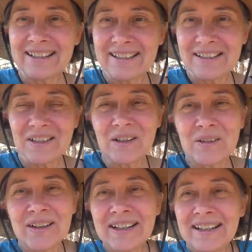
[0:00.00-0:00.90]

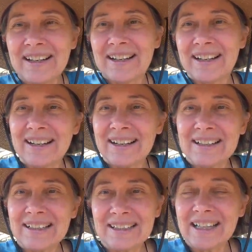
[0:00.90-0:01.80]
So,
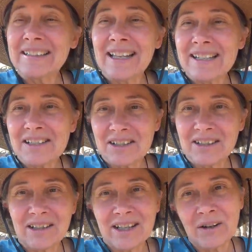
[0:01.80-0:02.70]
uh, unless
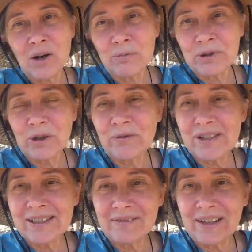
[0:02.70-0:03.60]
their home turf
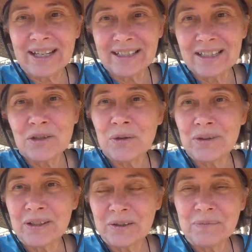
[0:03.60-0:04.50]
is invaded, you
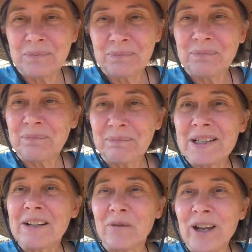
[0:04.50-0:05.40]
know. But
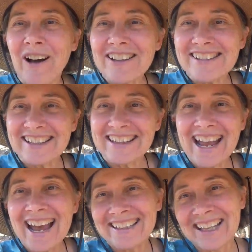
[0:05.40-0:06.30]
if we all said
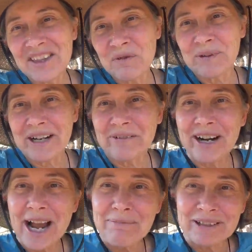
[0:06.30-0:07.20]
that, nothing would ever
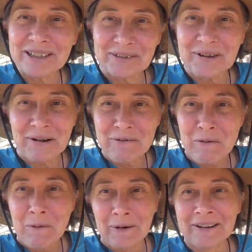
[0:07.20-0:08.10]
happen in the way of
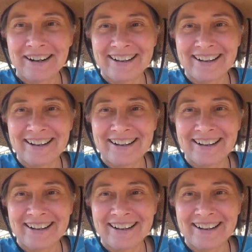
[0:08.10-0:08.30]
war.